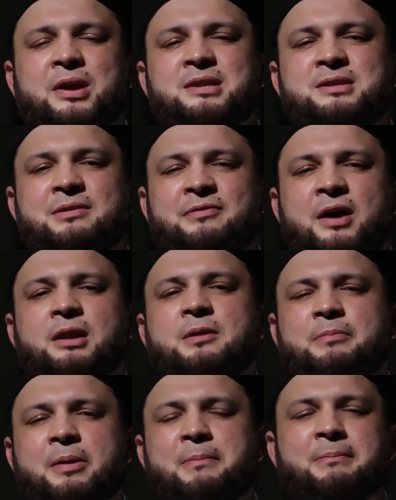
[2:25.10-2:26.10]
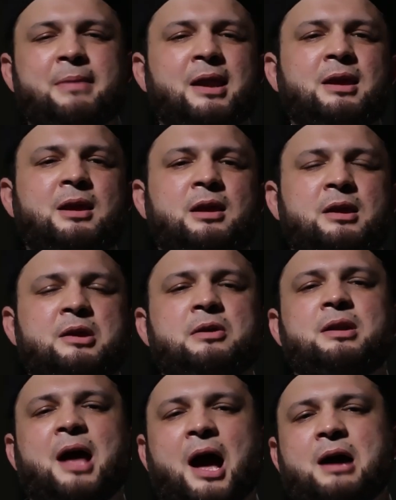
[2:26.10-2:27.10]
we develop many
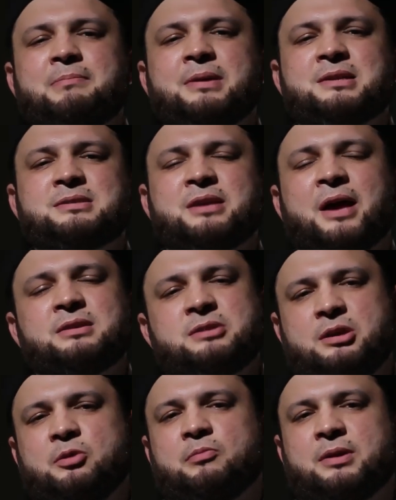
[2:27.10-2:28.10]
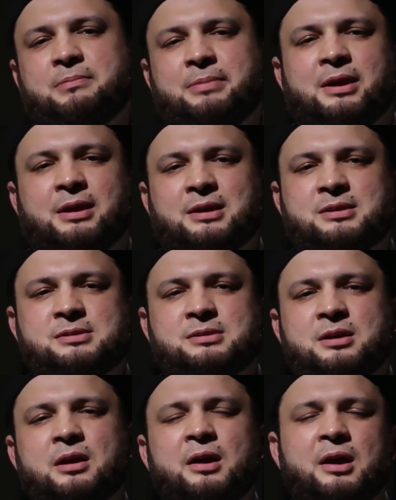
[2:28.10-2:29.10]
good habits as human
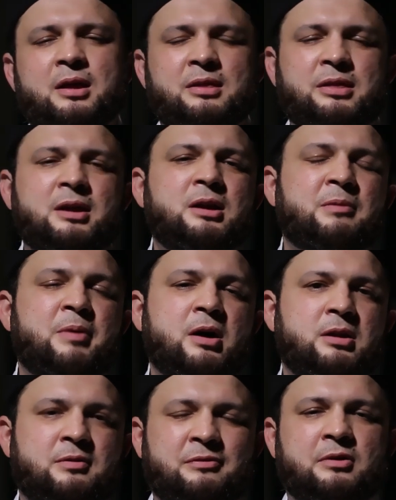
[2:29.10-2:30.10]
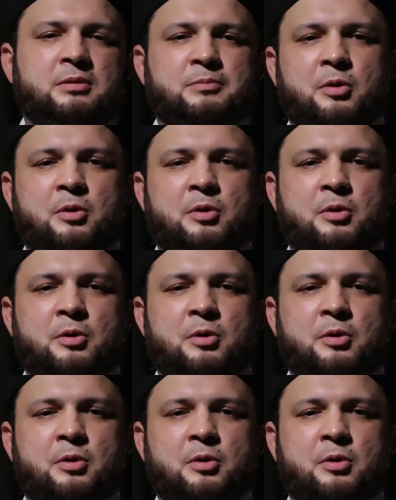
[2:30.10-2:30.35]
beings. Think about it for a